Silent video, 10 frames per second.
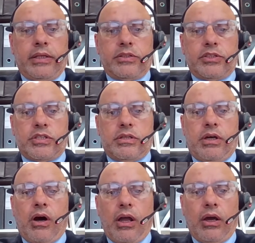it just
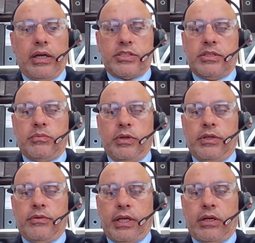highlights that whether
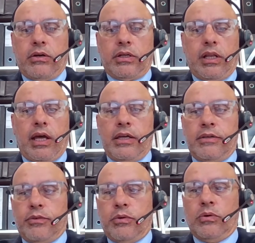you're in a
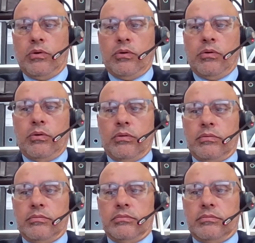conclave or
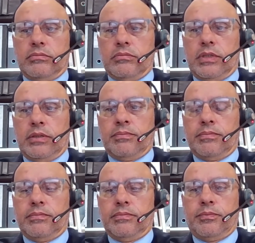in
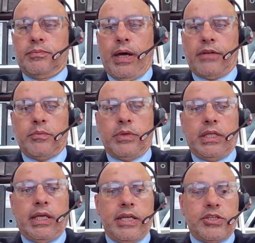part of a
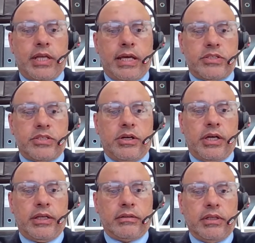mediation
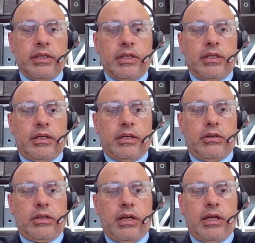outside a
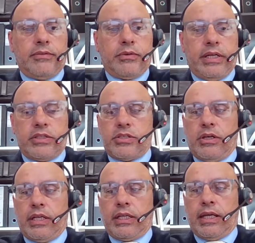conclave or
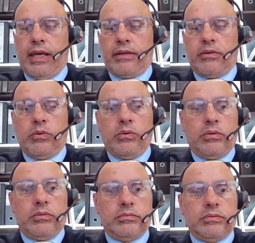outside NCAT,
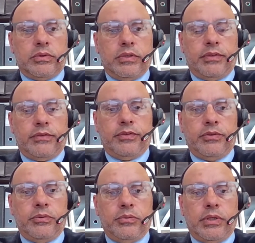or even if
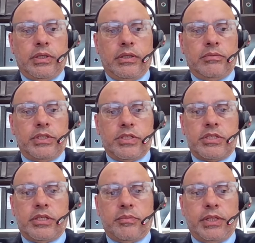you reach a
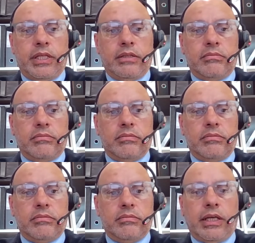settlement
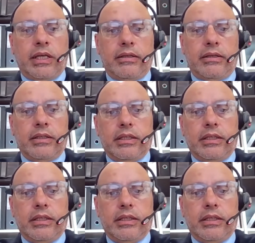in NCAT,